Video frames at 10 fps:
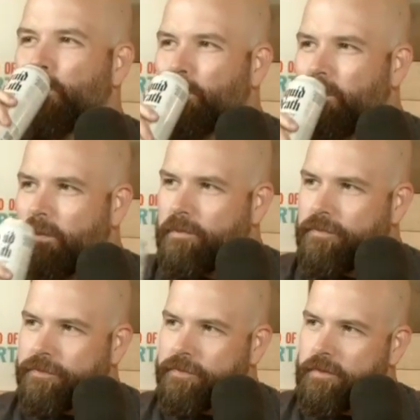
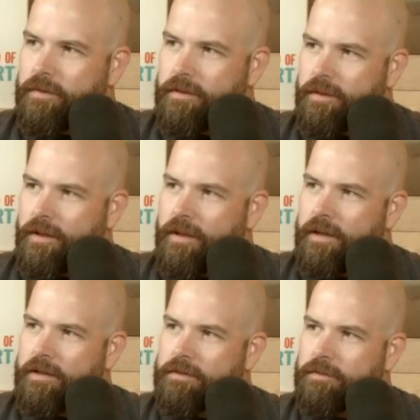
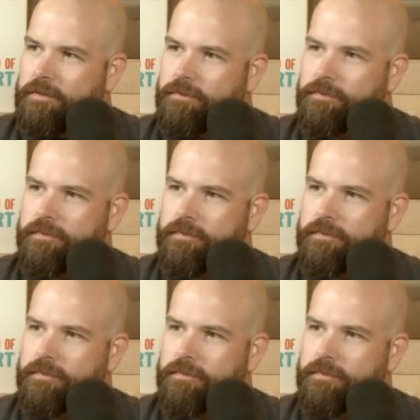[no speech]